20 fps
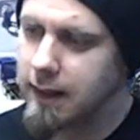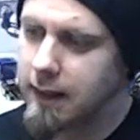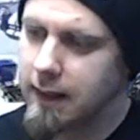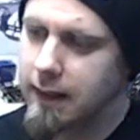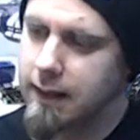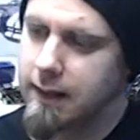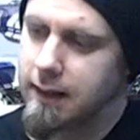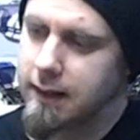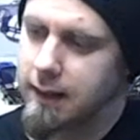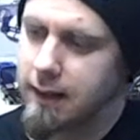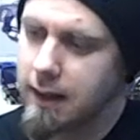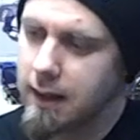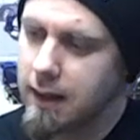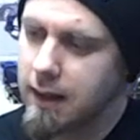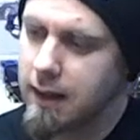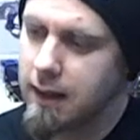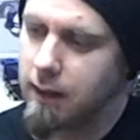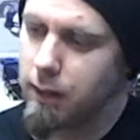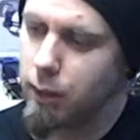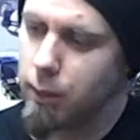And I
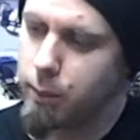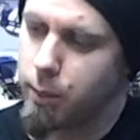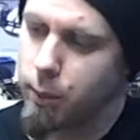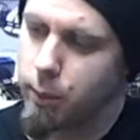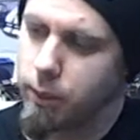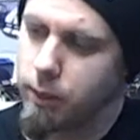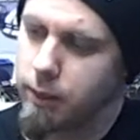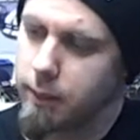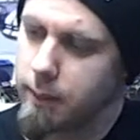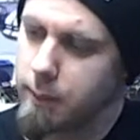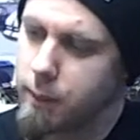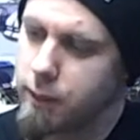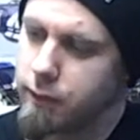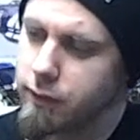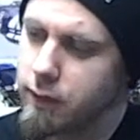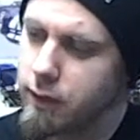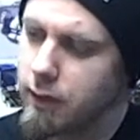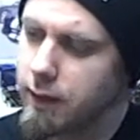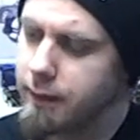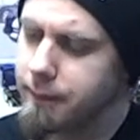got a little bored, and I
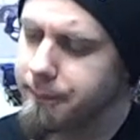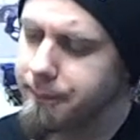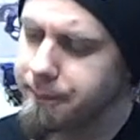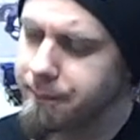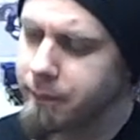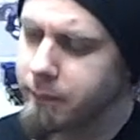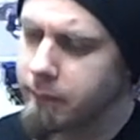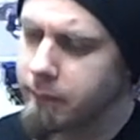moved on.